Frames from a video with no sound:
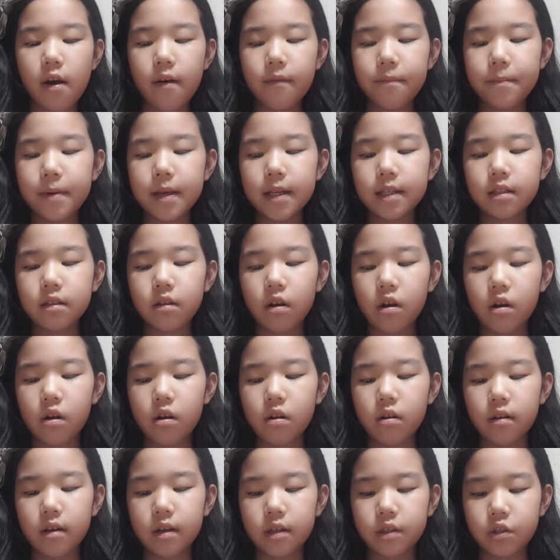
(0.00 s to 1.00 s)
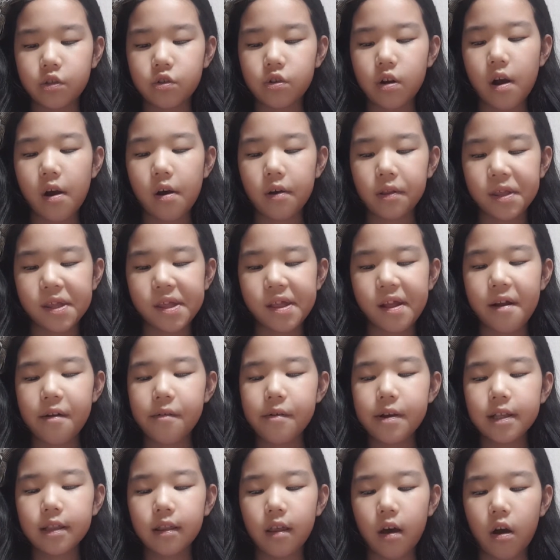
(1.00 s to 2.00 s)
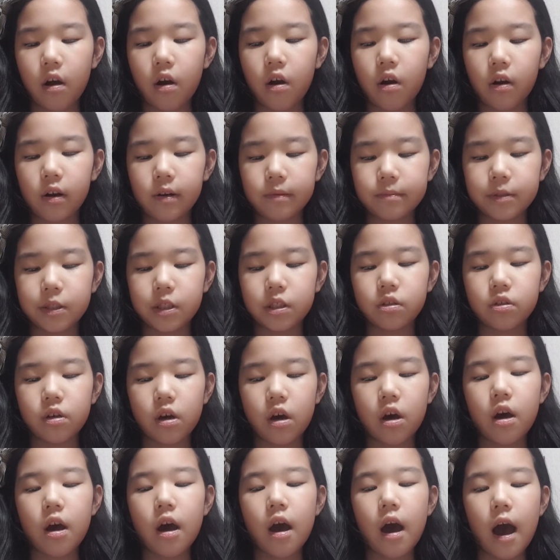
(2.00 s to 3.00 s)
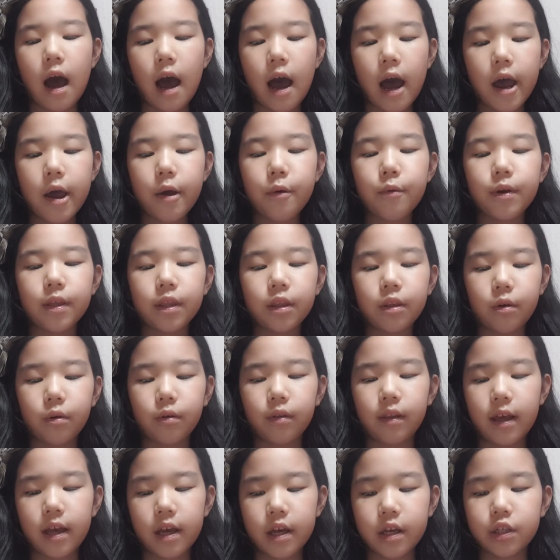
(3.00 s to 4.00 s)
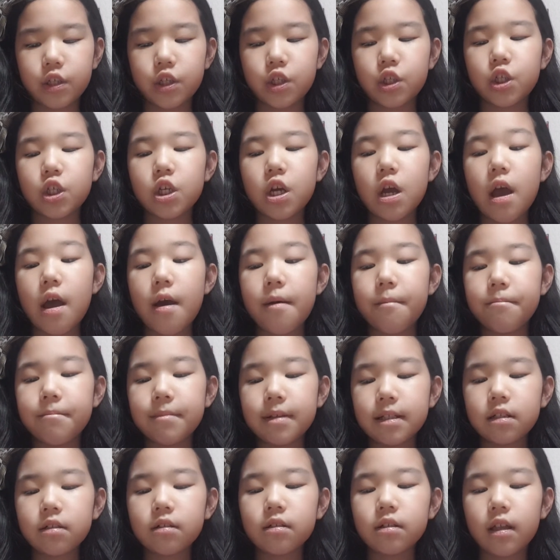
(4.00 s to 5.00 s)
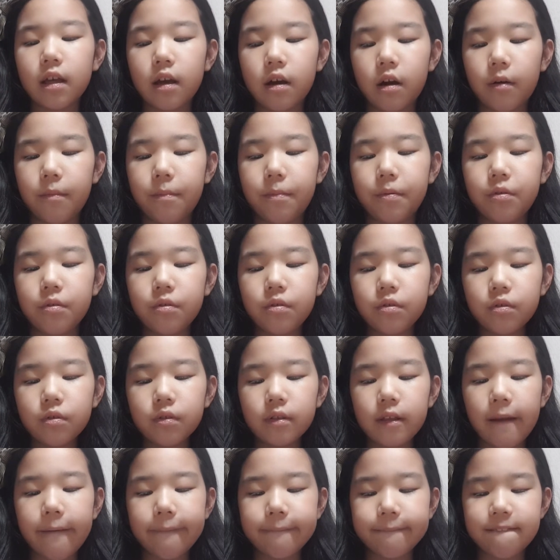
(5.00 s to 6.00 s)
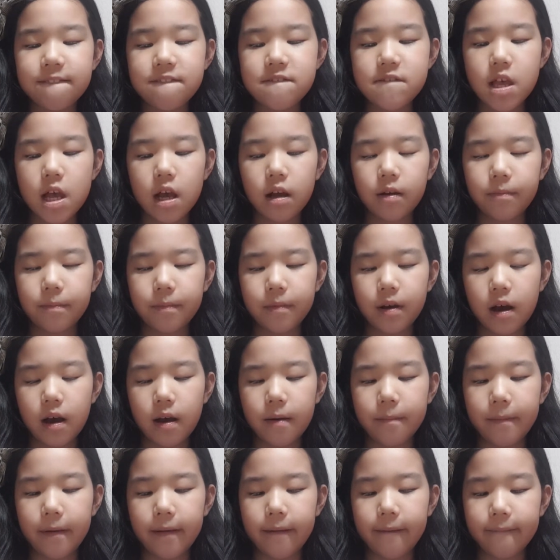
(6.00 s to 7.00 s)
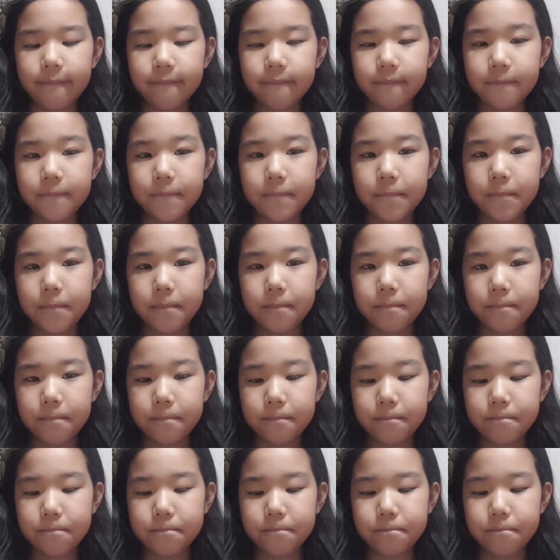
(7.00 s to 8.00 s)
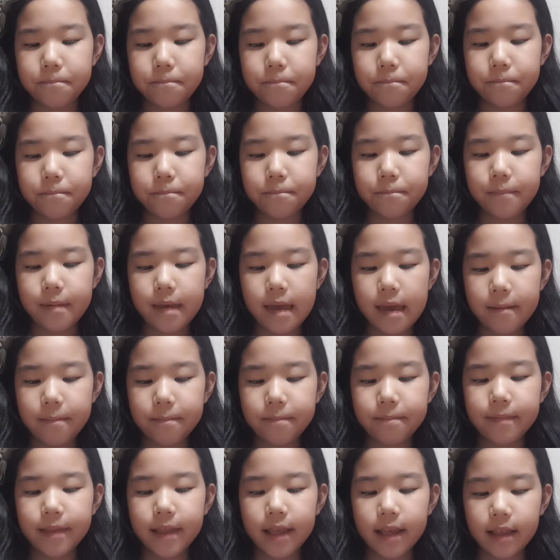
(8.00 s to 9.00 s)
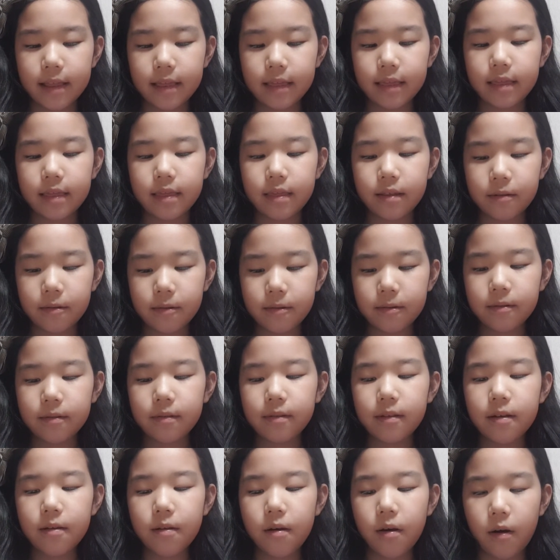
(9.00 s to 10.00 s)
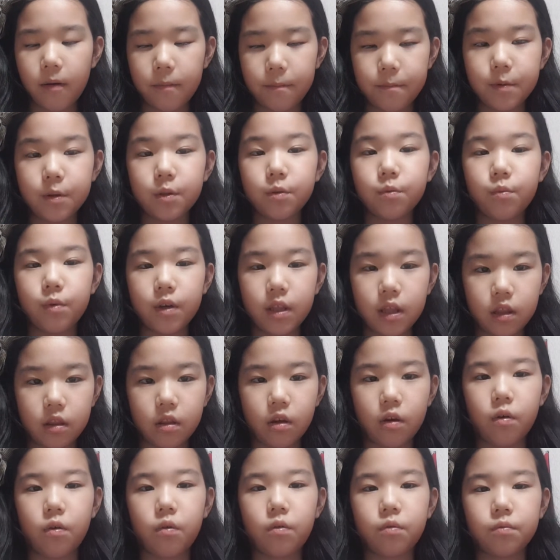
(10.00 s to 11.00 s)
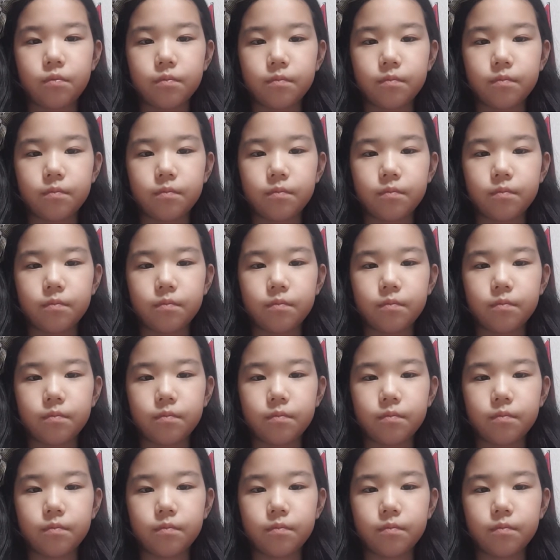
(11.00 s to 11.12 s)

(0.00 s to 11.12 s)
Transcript: up his extraordinary long arms to a high window ledge, Mr. Tickle pulled himself up and peeped in through the open window.